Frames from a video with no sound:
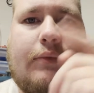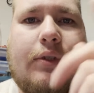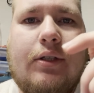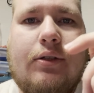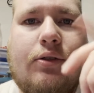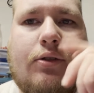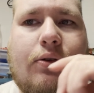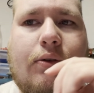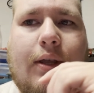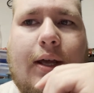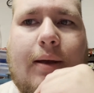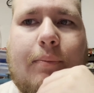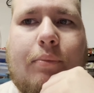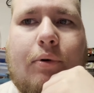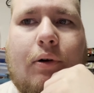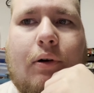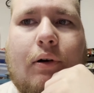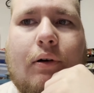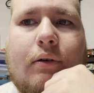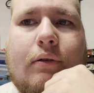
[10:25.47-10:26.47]
do that
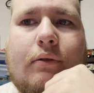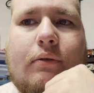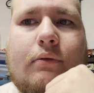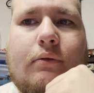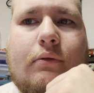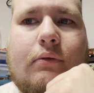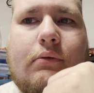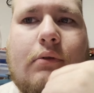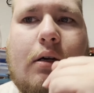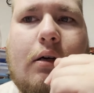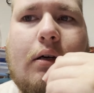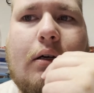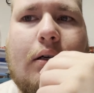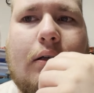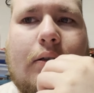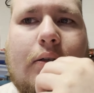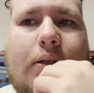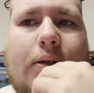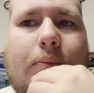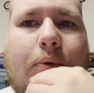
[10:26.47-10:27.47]
part.
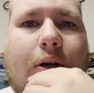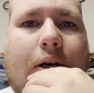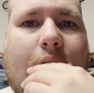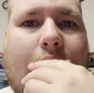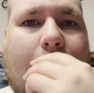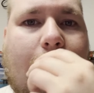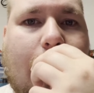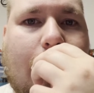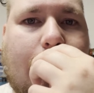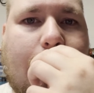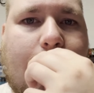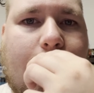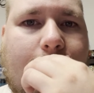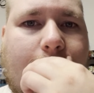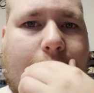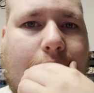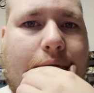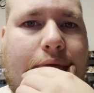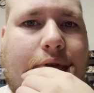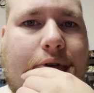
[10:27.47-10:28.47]
He wanted to help with the
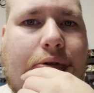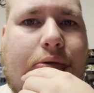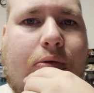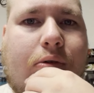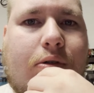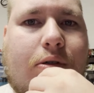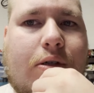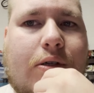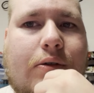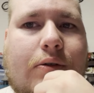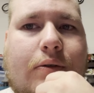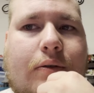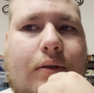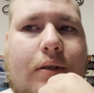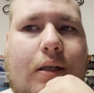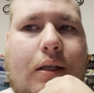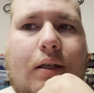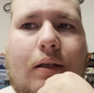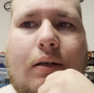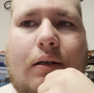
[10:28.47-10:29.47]
review, so
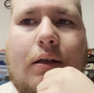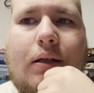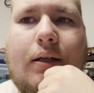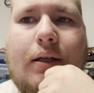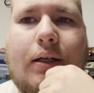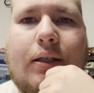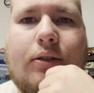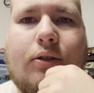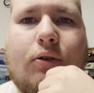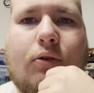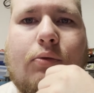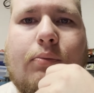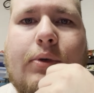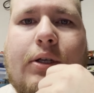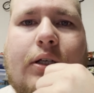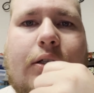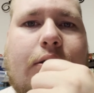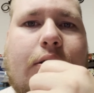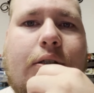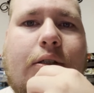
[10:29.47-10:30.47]
I told him
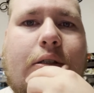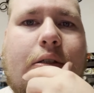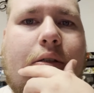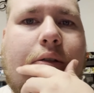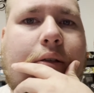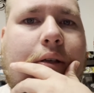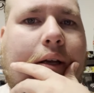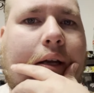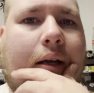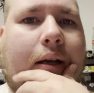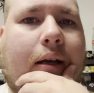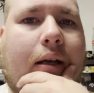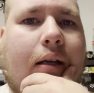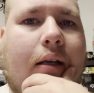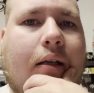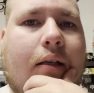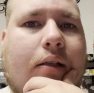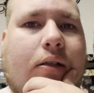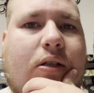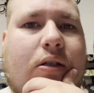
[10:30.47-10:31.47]
he could,
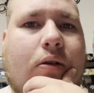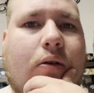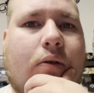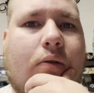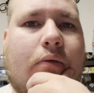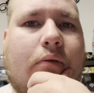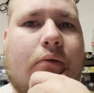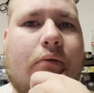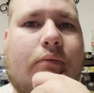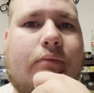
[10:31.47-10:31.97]
and so